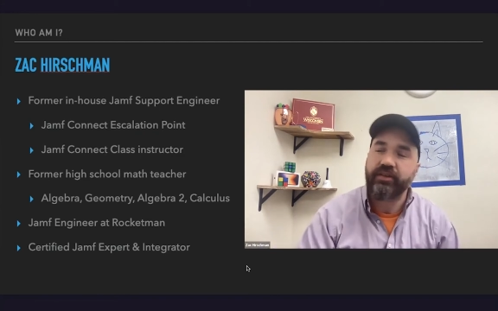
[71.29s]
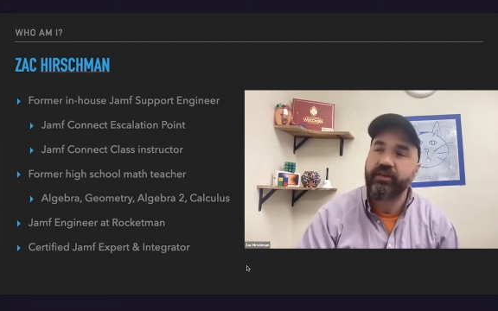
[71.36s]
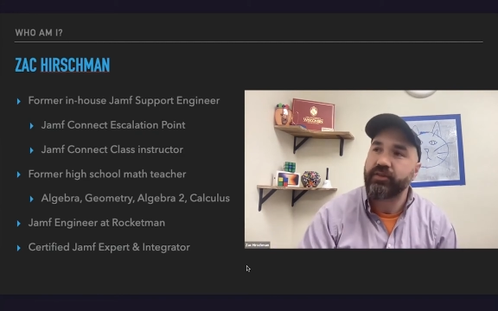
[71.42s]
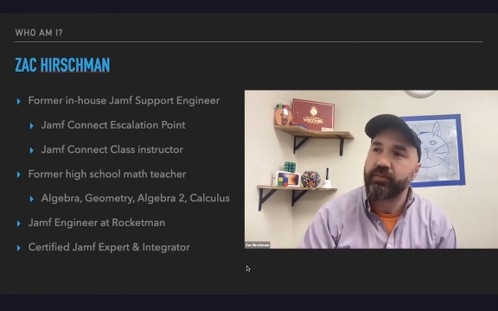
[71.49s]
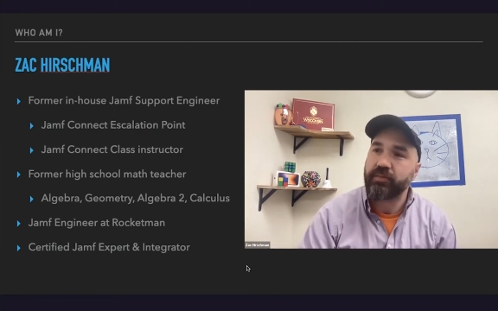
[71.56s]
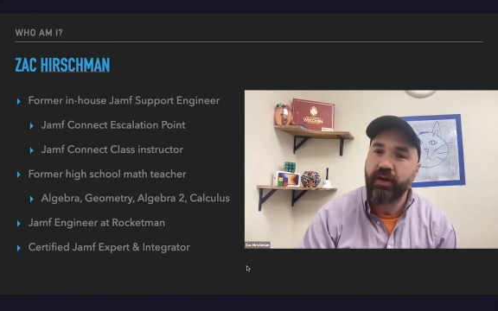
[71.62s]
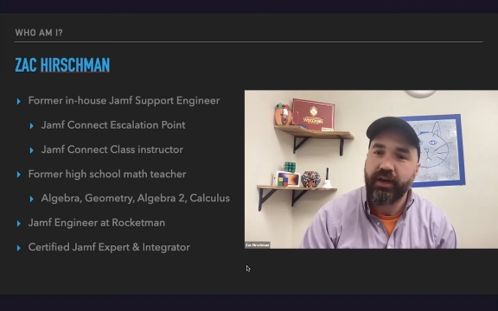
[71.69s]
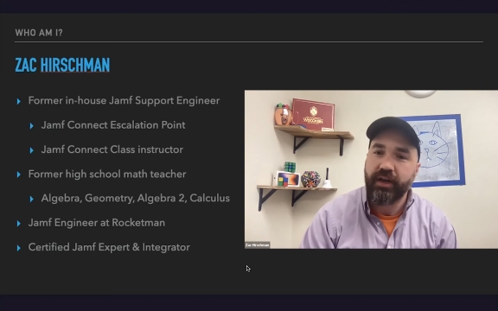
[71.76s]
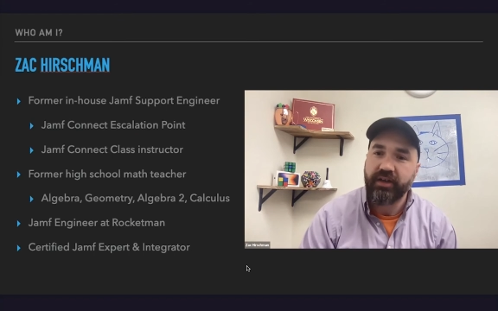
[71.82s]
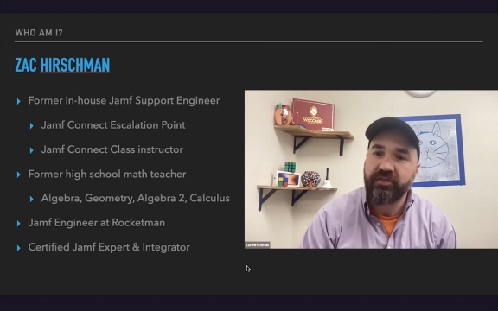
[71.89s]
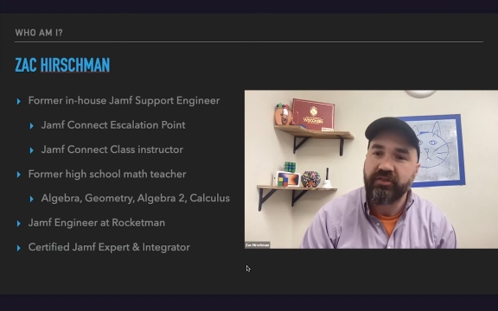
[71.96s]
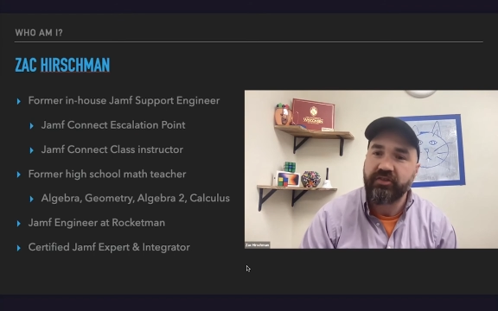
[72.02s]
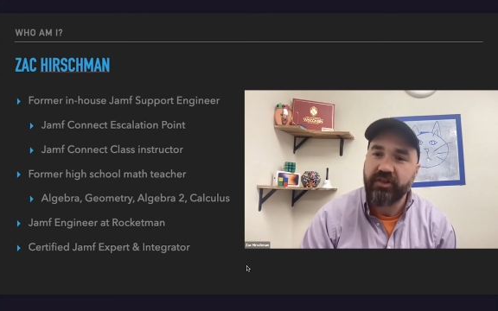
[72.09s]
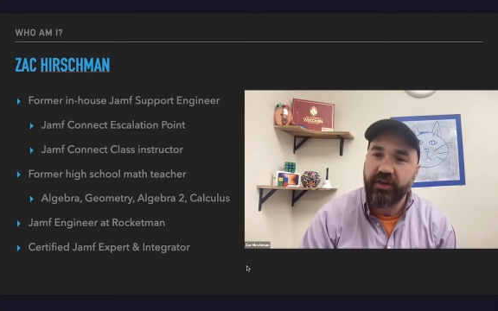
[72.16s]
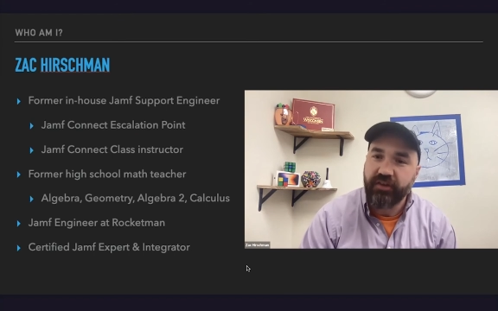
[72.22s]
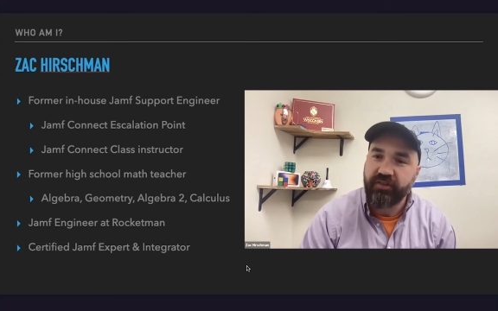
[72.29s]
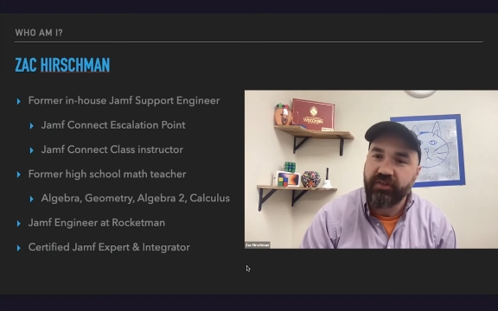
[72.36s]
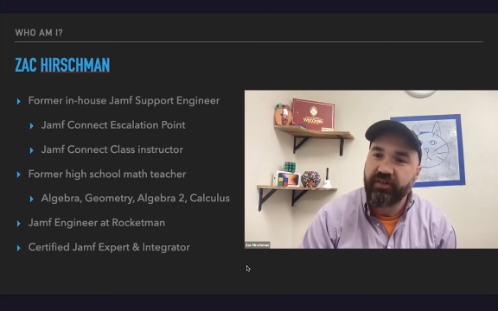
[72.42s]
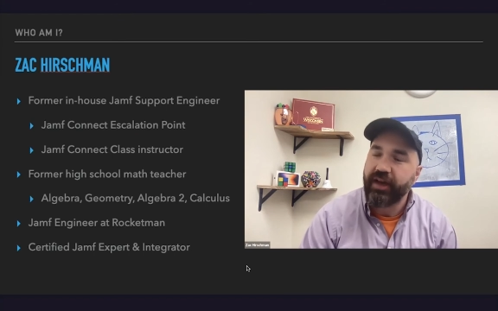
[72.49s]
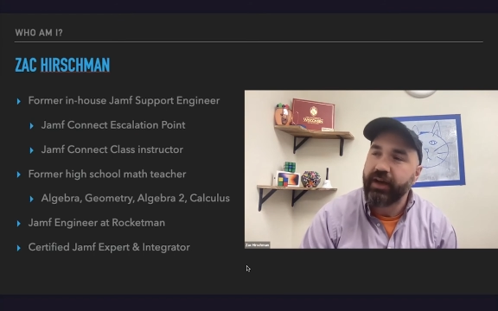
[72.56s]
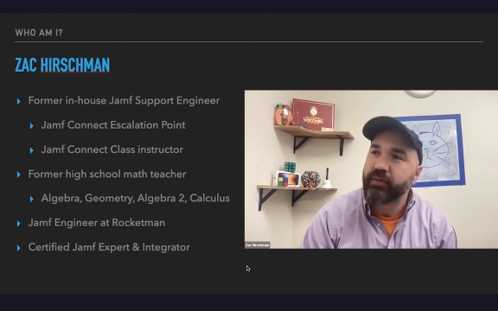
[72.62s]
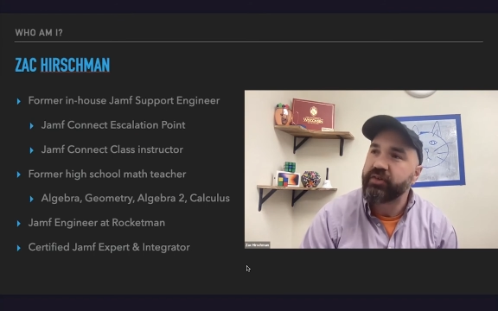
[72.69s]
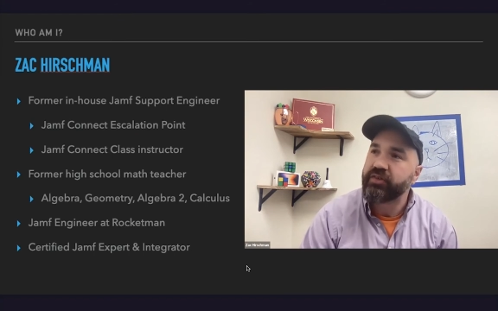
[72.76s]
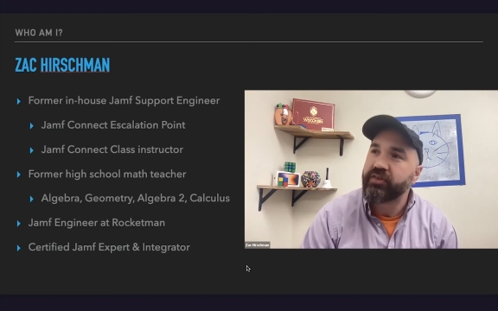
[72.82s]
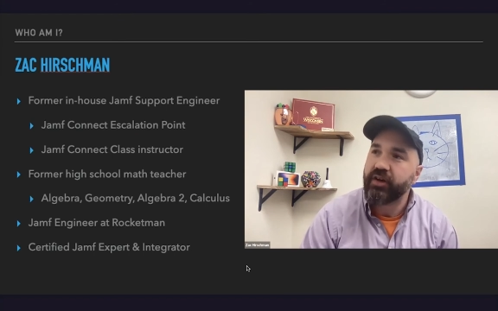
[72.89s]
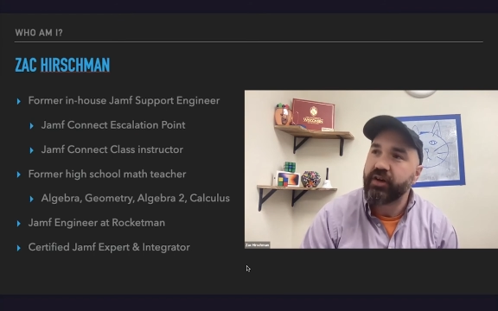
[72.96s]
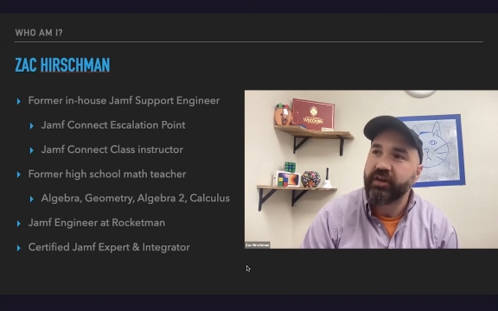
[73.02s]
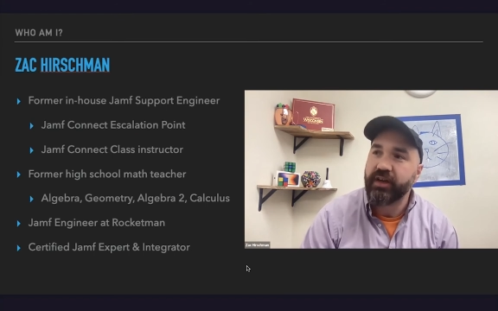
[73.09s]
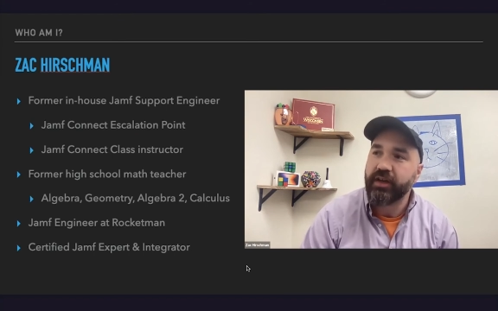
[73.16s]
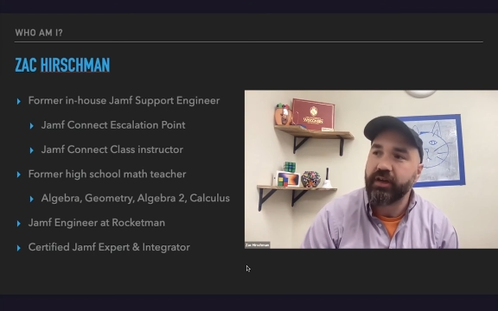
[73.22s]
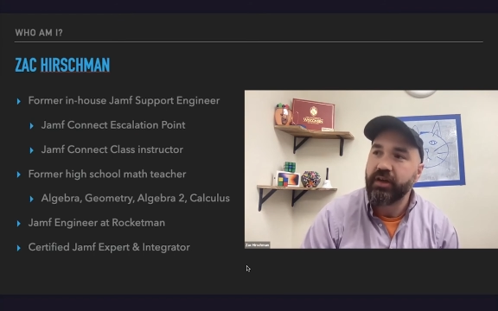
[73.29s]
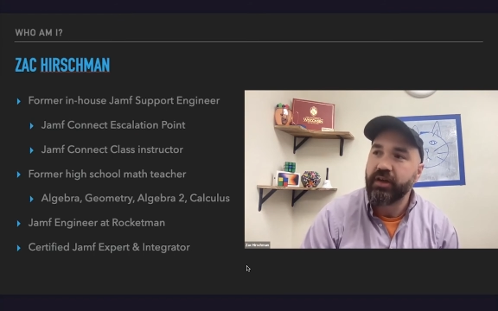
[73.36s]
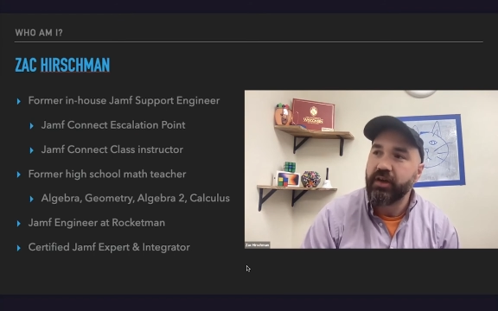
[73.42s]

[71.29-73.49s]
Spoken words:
as a product just as I was starting,